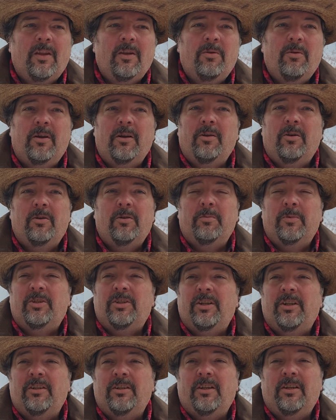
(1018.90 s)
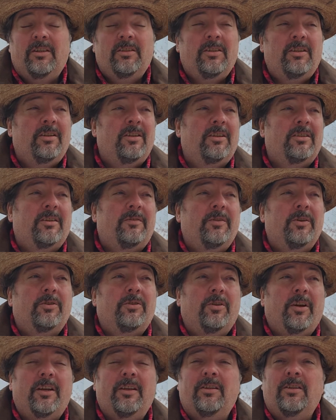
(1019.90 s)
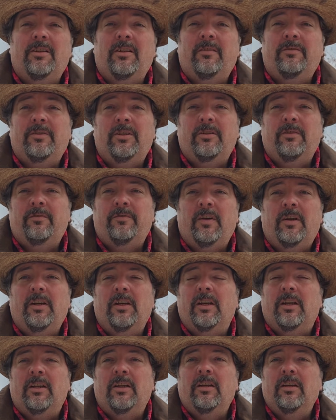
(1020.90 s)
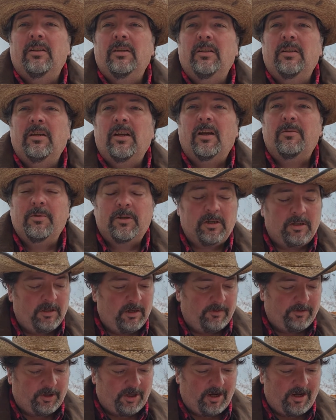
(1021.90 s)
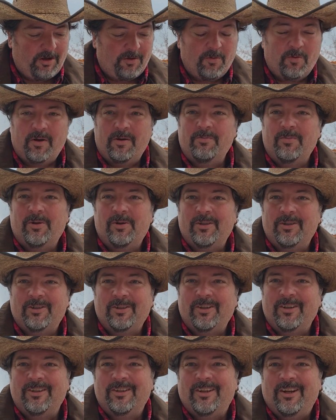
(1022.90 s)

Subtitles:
You want to own a machine gun? Look, if you're crazy enough to, fine. I'm a good enough shot. One bullet's good